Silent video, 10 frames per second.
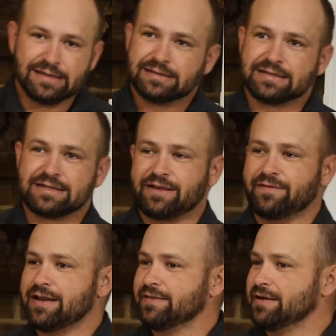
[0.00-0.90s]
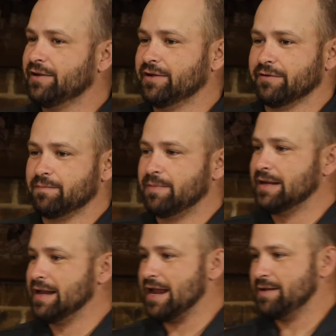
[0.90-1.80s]
doesn't have anything to do with big
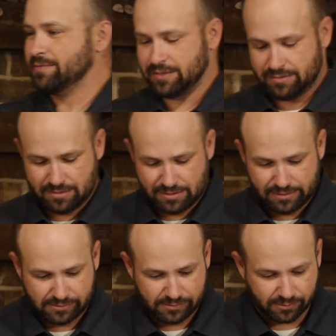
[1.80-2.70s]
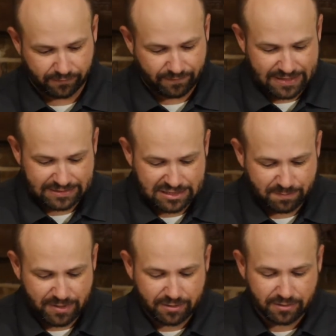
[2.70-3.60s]
names or fancy
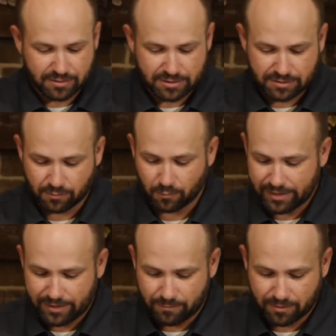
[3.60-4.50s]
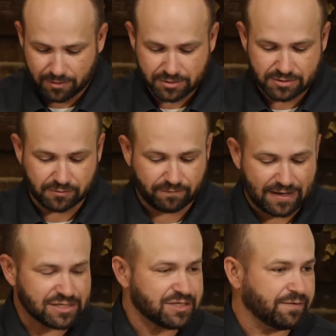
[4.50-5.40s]
speakers or witty words or
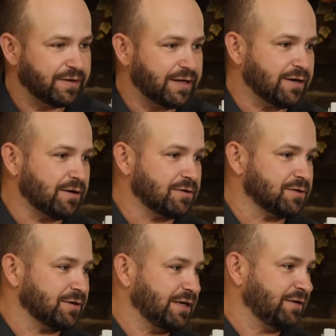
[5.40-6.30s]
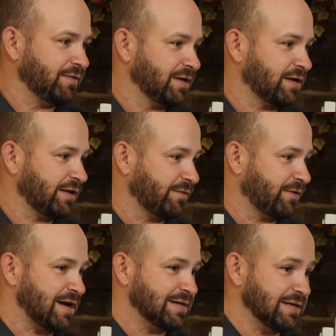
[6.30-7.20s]
flashy videos or even
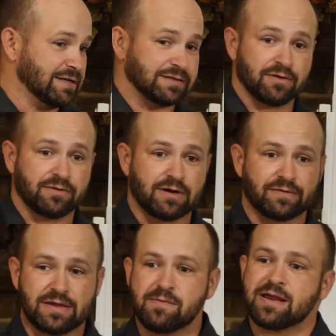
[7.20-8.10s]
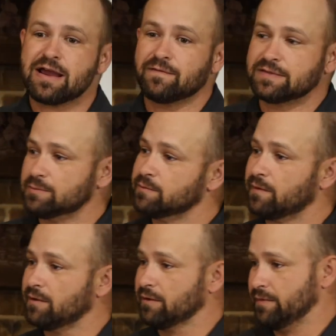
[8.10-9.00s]
clever ideas, although I think we have some of
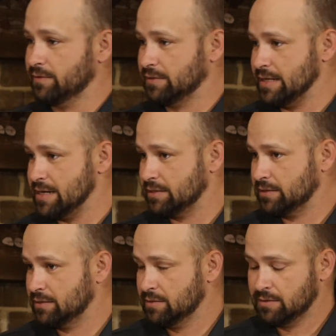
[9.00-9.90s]
all of those things.